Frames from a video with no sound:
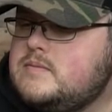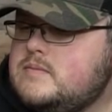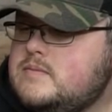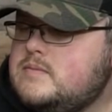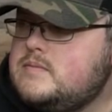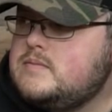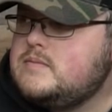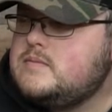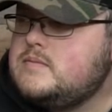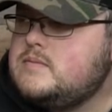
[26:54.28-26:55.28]

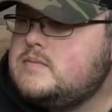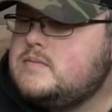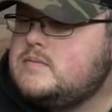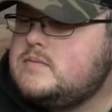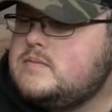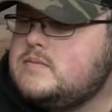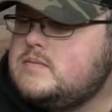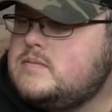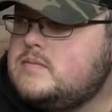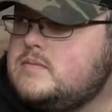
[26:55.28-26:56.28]

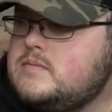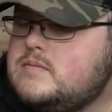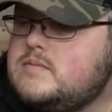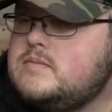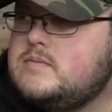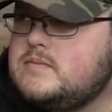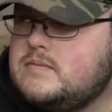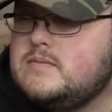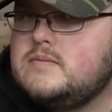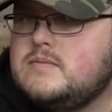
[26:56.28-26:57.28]

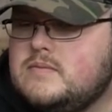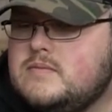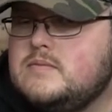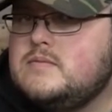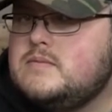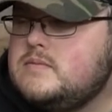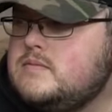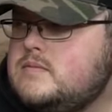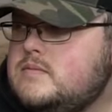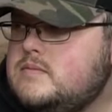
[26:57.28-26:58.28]

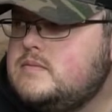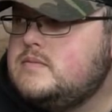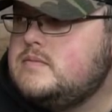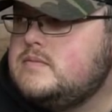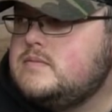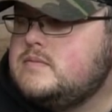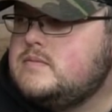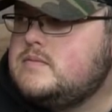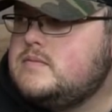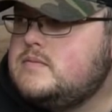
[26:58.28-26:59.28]

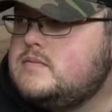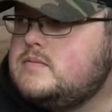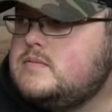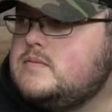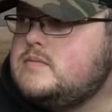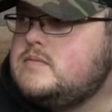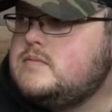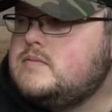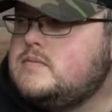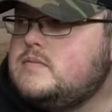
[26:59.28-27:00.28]

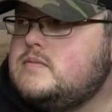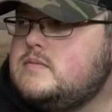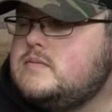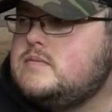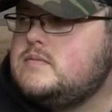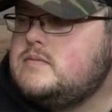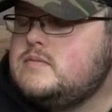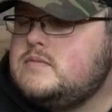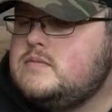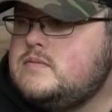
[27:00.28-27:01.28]

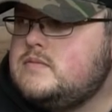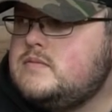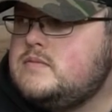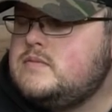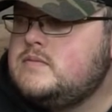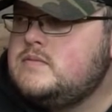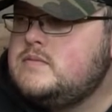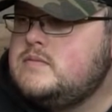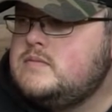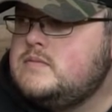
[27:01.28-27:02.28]
The person shown says nothing.